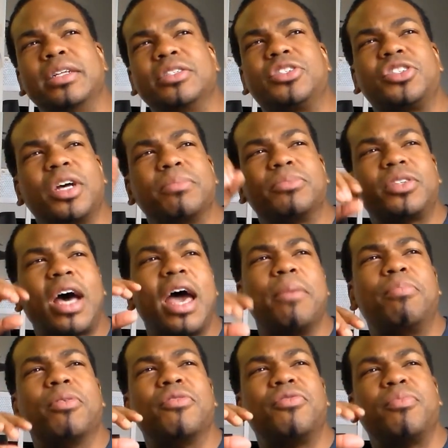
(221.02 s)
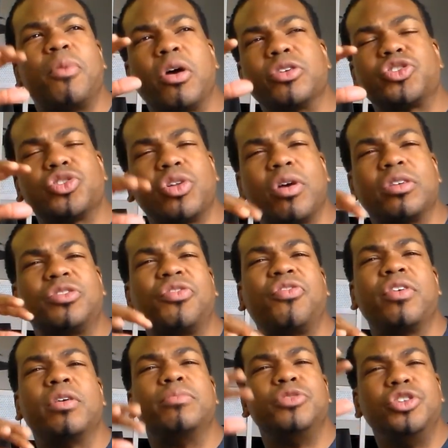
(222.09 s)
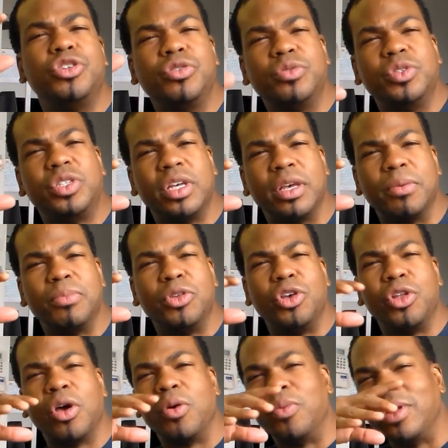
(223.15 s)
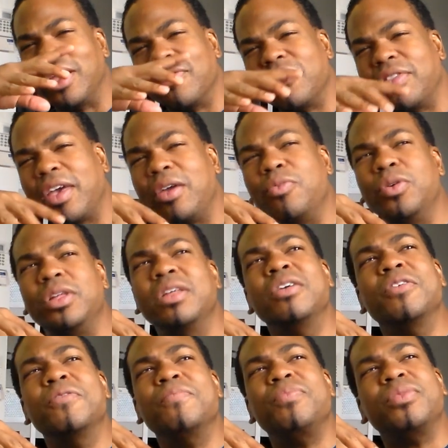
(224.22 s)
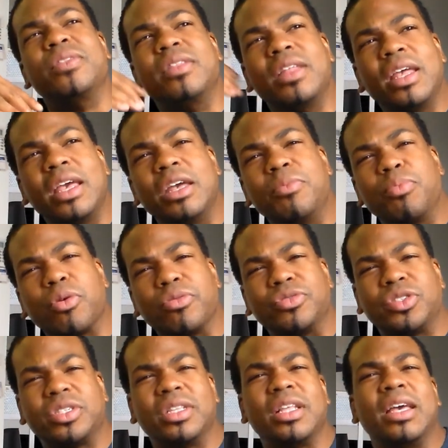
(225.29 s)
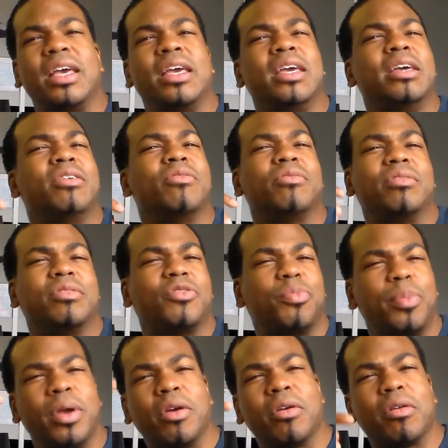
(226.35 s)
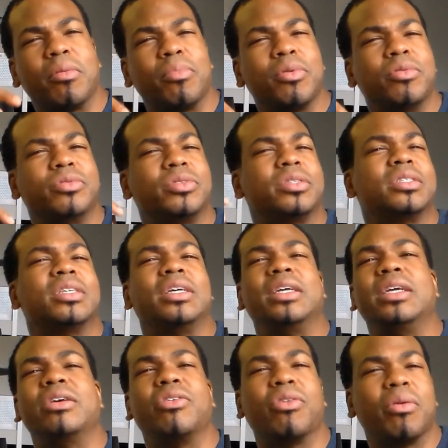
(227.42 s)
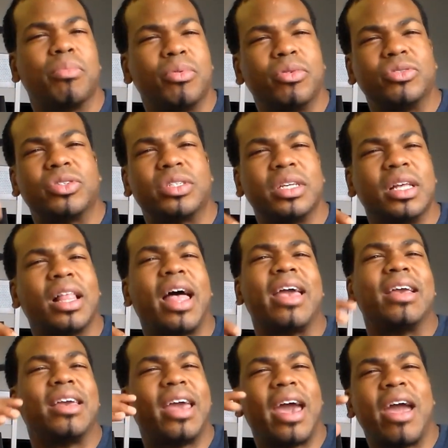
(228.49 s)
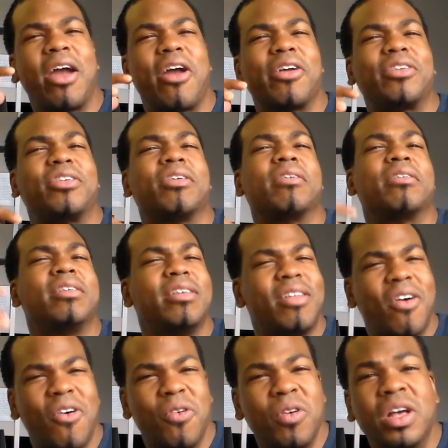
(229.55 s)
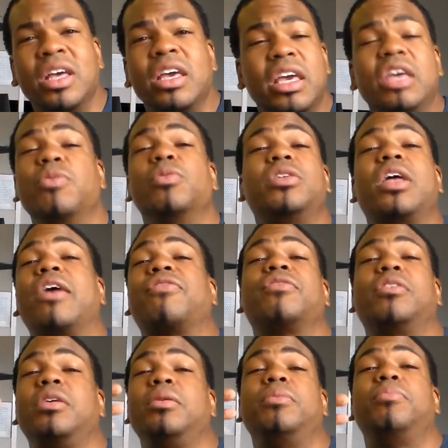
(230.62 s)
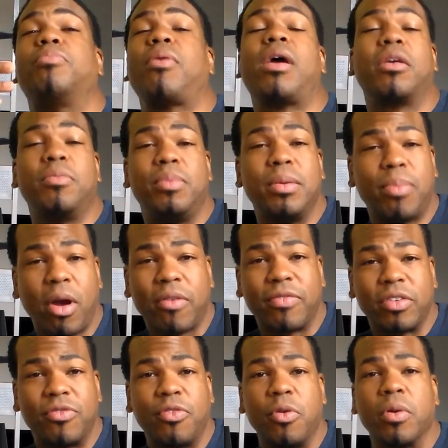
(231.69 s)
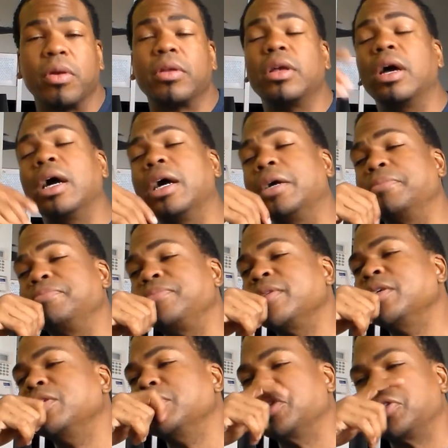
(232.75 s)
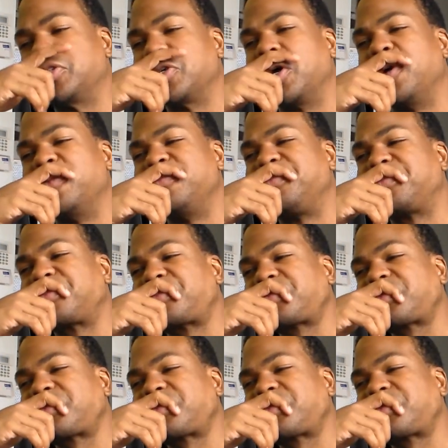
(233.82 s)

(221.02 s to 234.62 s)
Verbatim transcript: in some type of martial arts film, use him. You know, whenever they would need Bruce Lee or the spirit of Bruce Lee or a Bruce Lee like character, you know, he would definitely probably be perfect for it. Um, so,